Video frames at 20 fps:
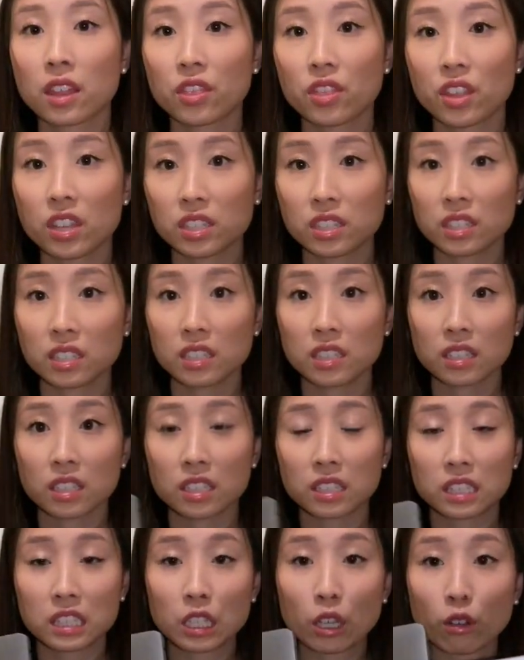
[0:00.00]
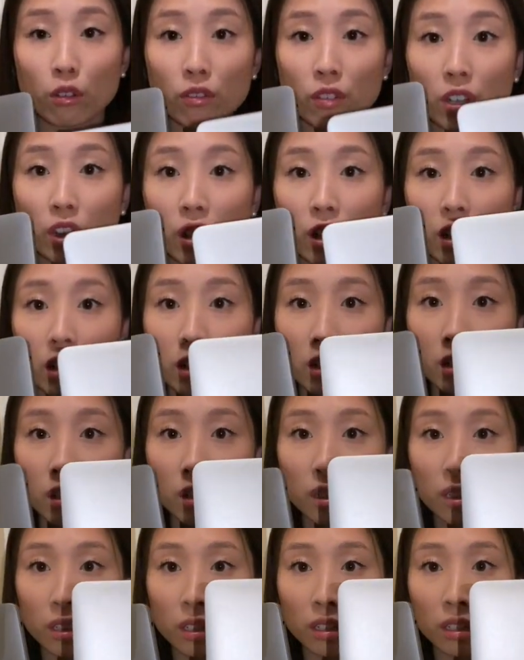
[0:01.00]
This is the silver
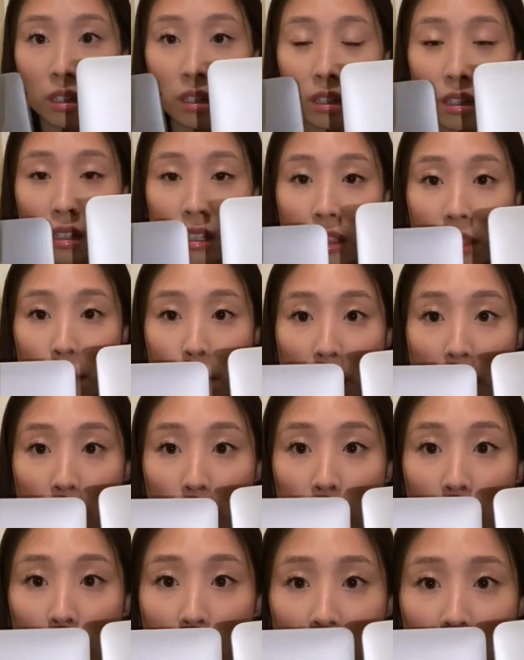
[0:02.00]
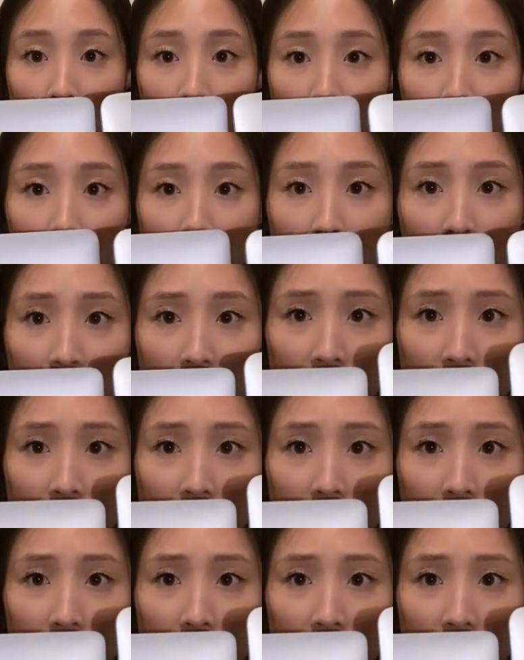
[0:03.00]
in the MacBook Air.